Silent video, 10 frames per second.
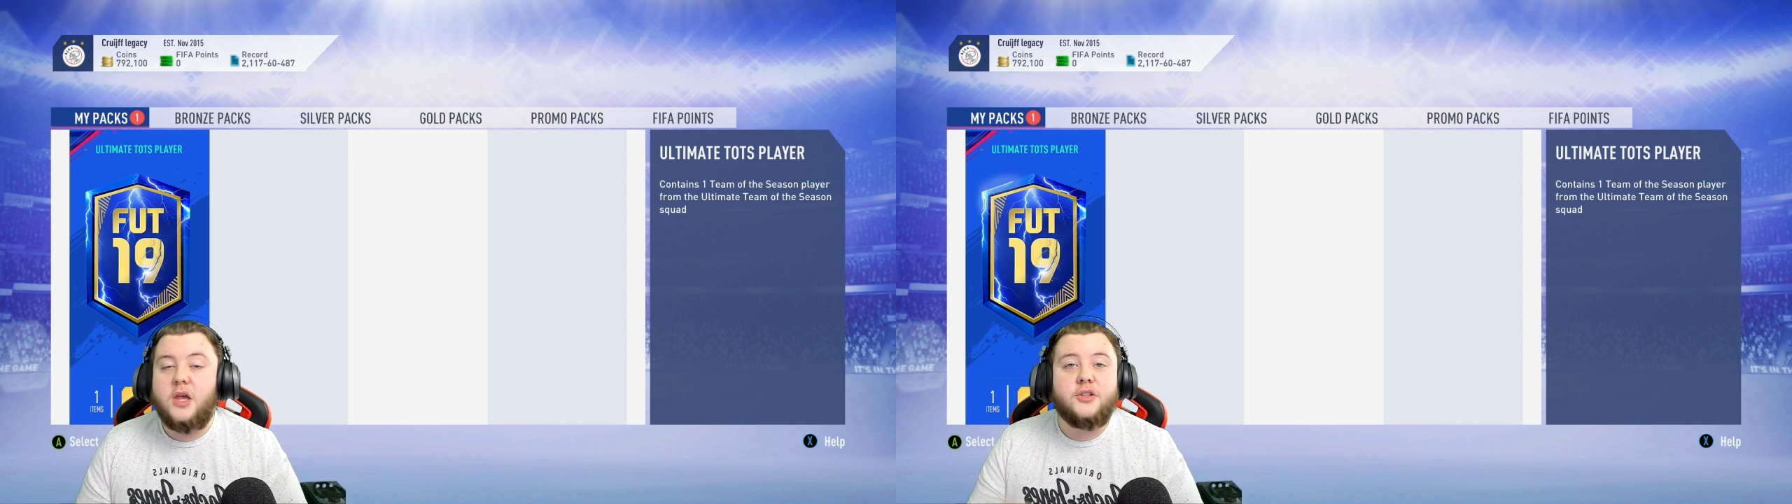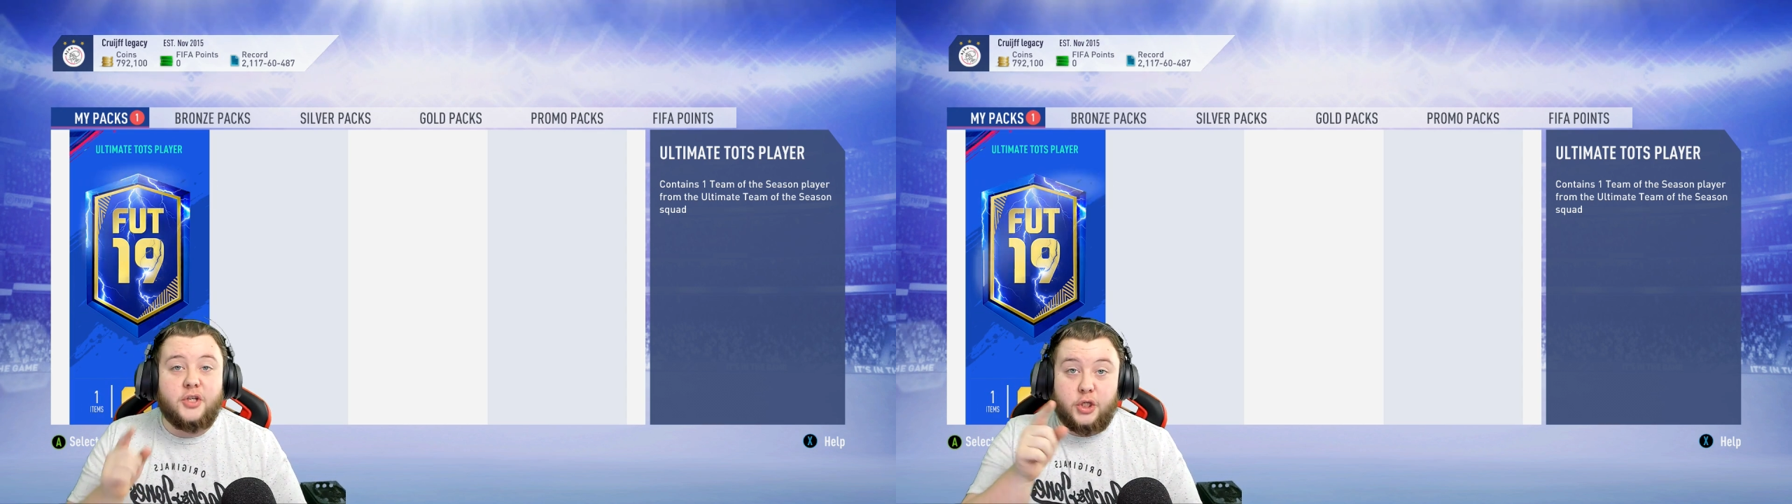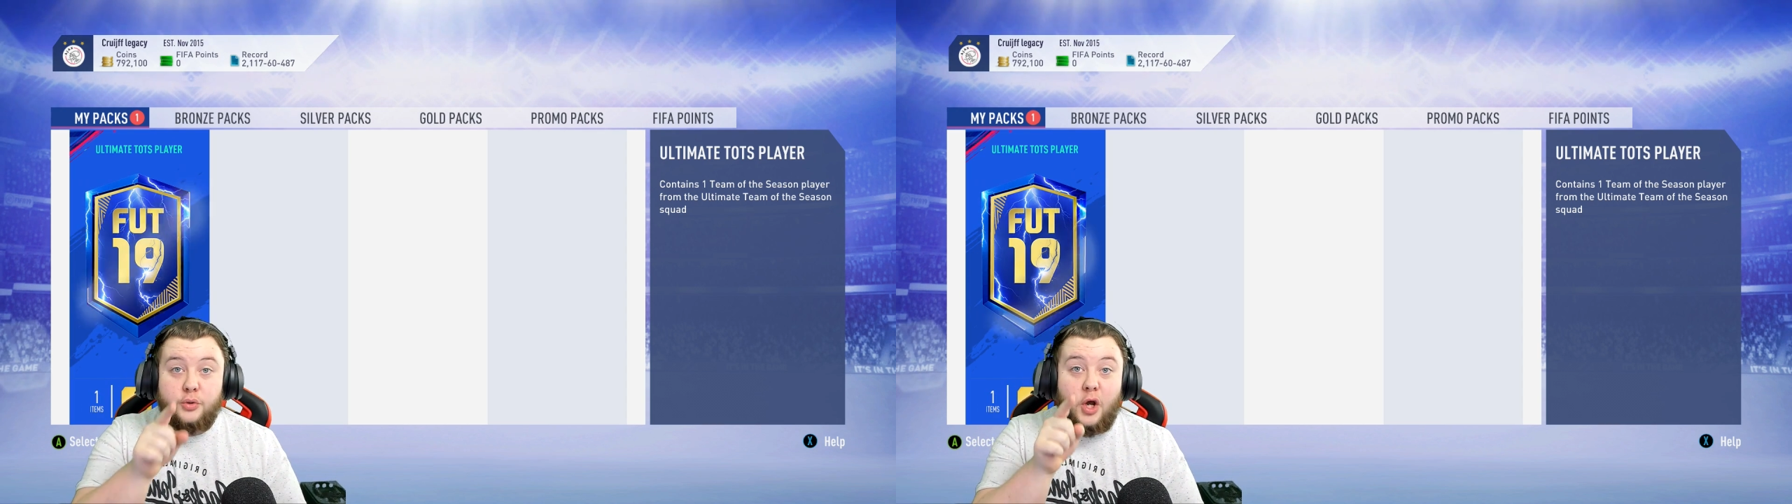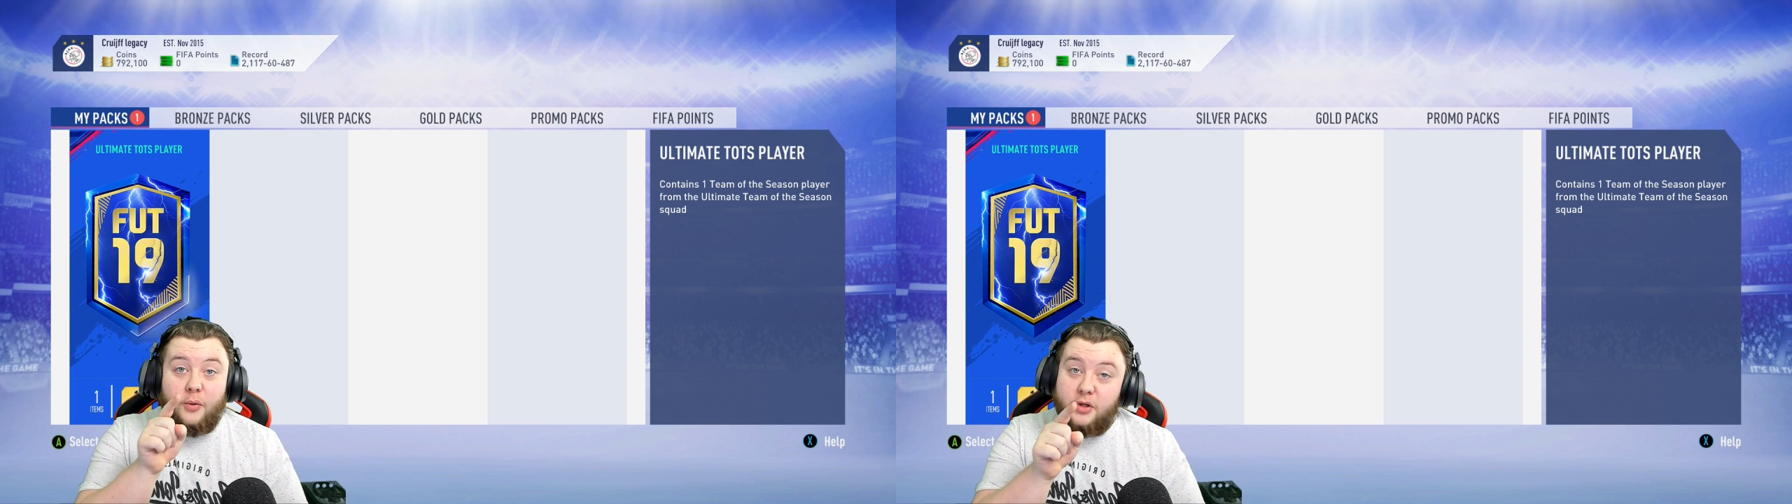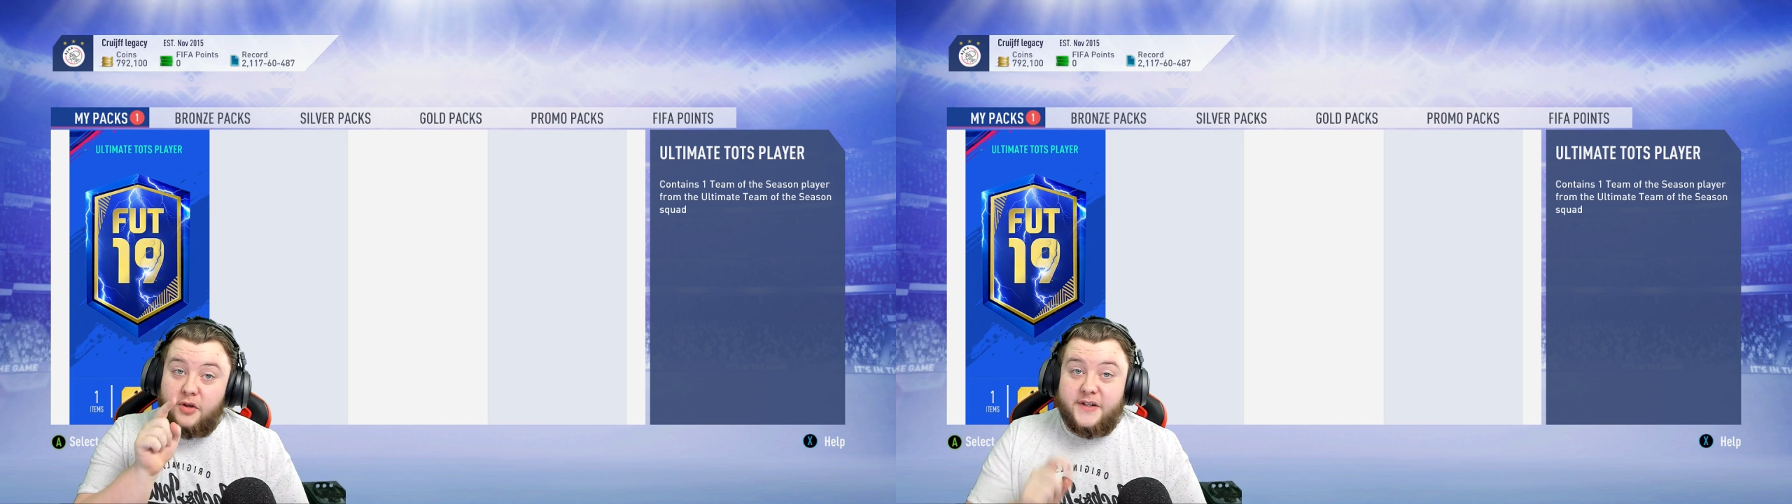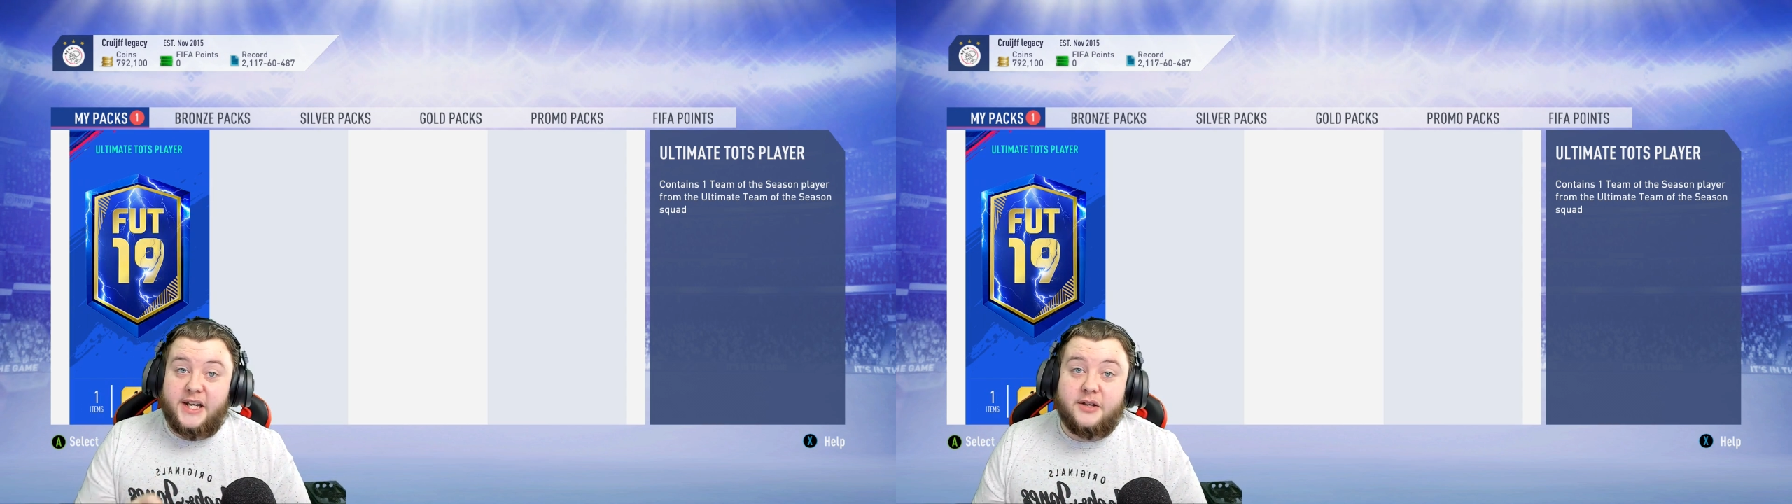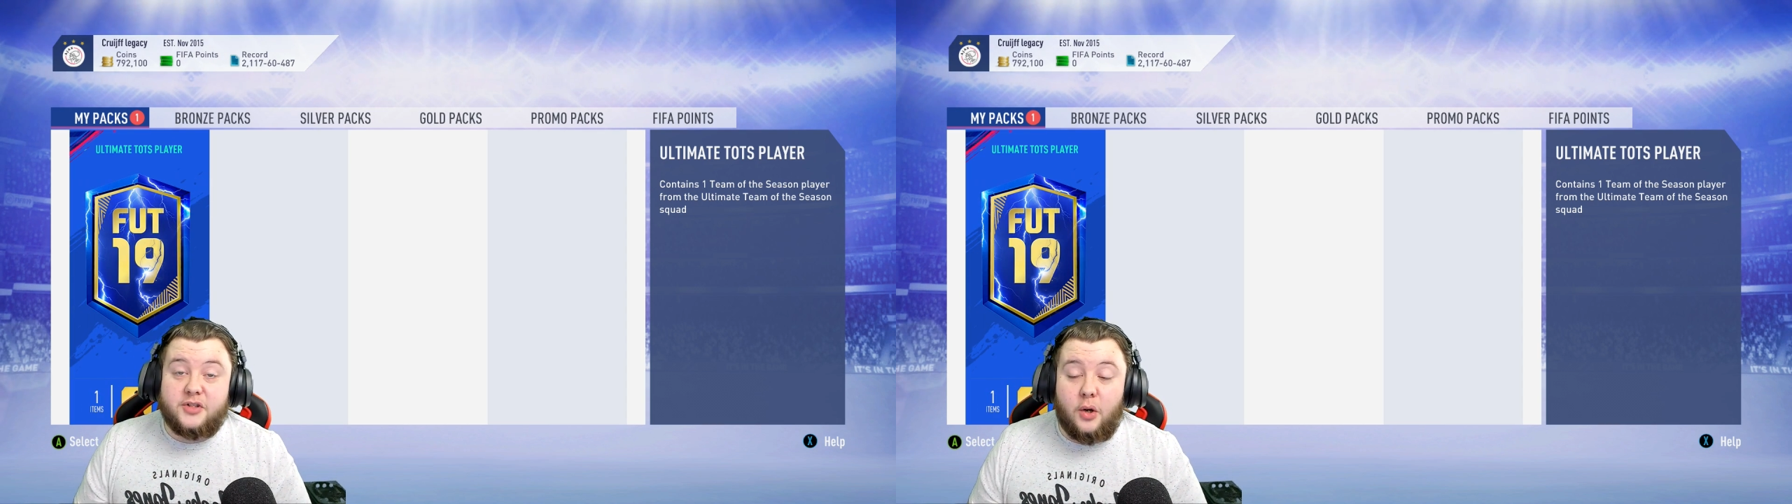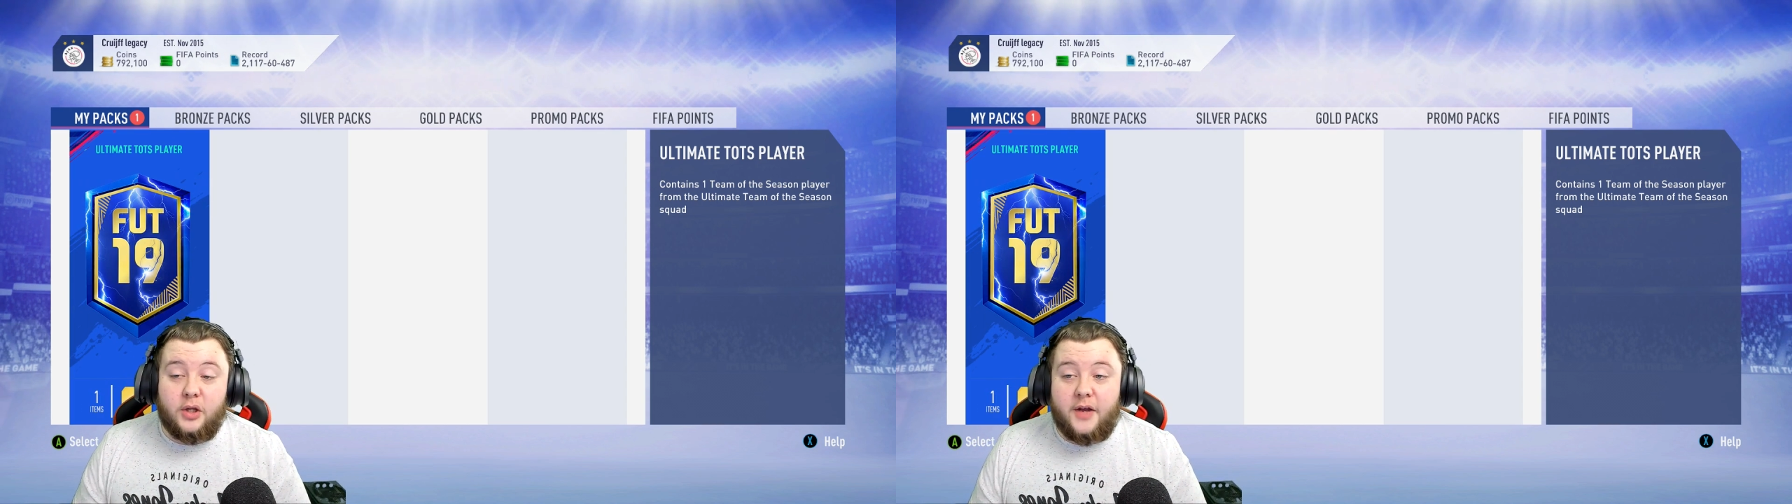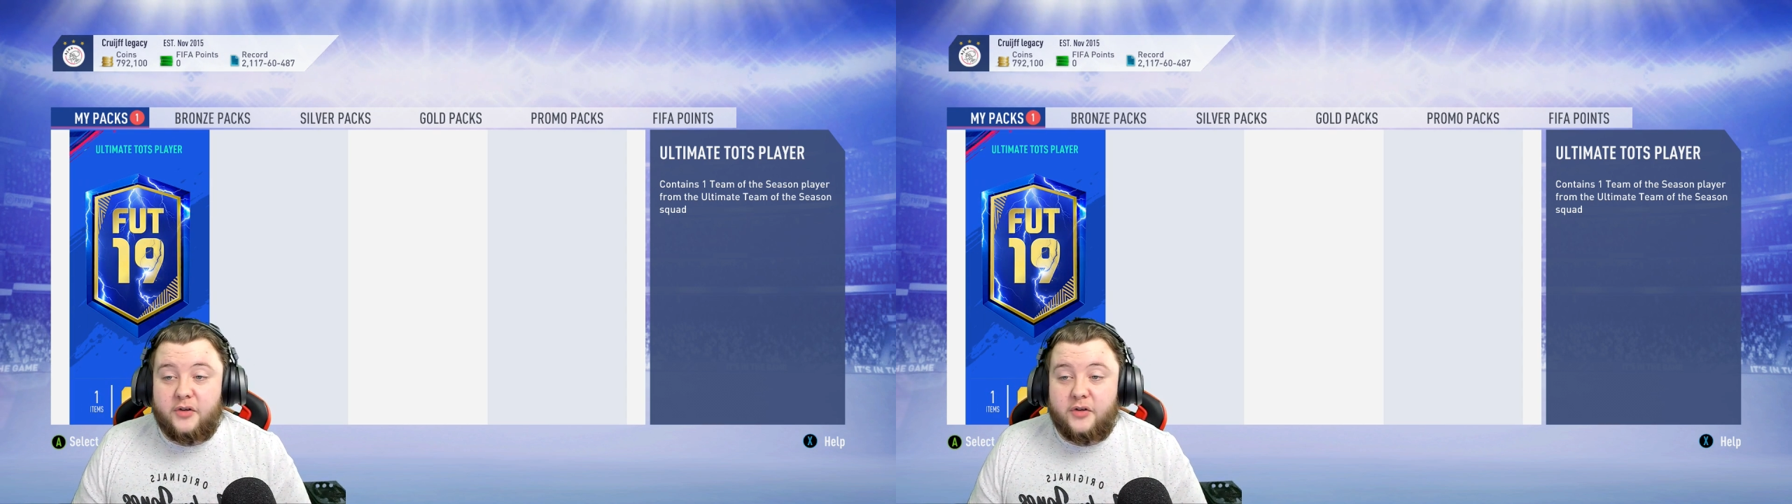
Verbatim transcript: so you know when all the videos go live